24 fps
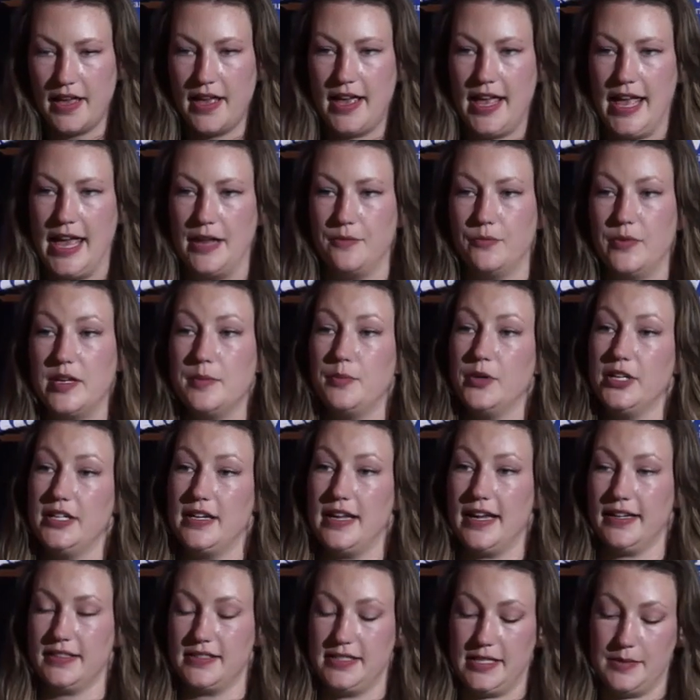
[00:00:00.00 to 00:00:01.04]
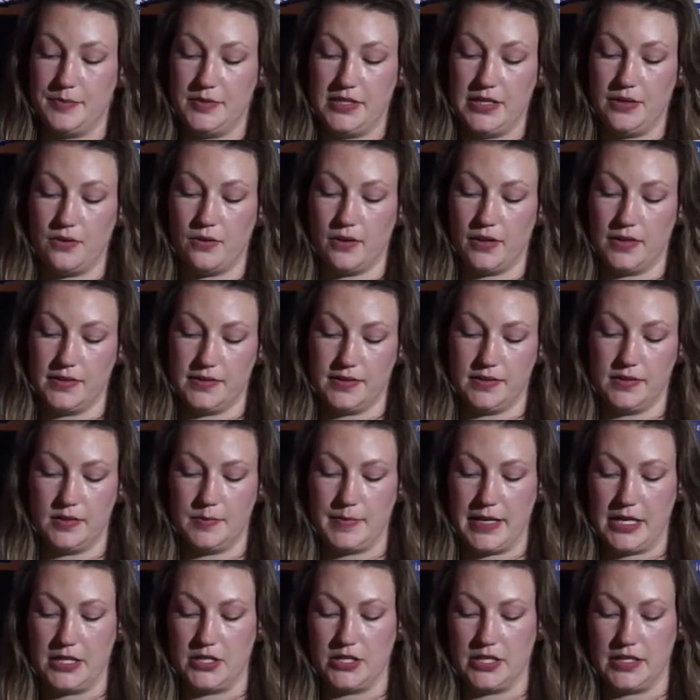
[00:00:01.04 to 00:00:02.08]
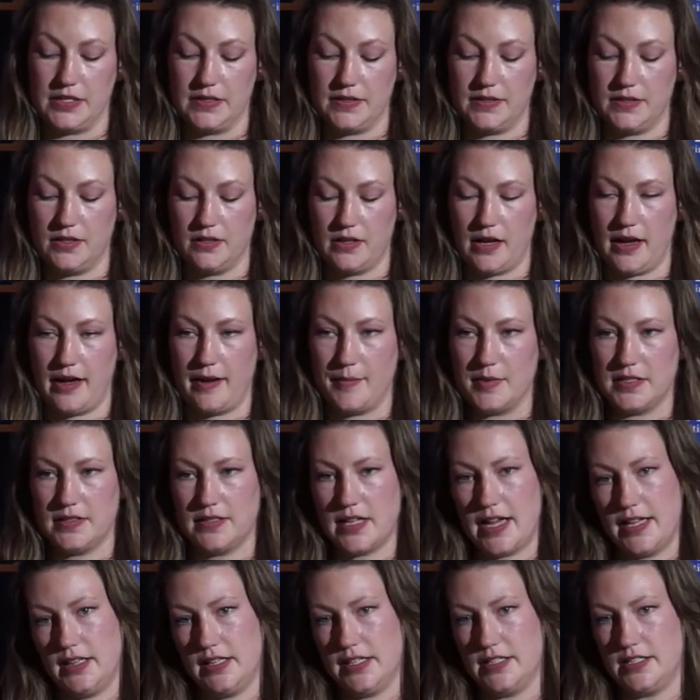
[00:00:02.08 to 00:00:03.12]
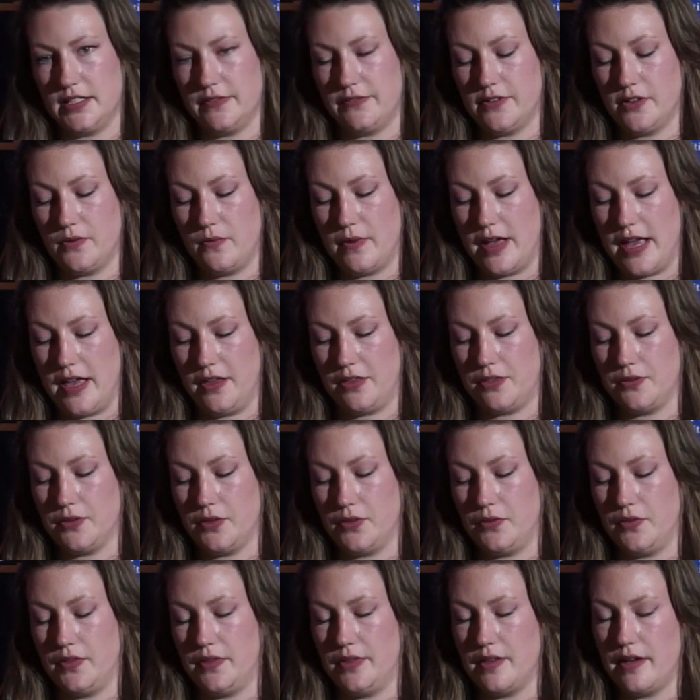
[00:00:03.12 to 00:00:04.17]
And we protect deep sea corals and sponges a slightly different way through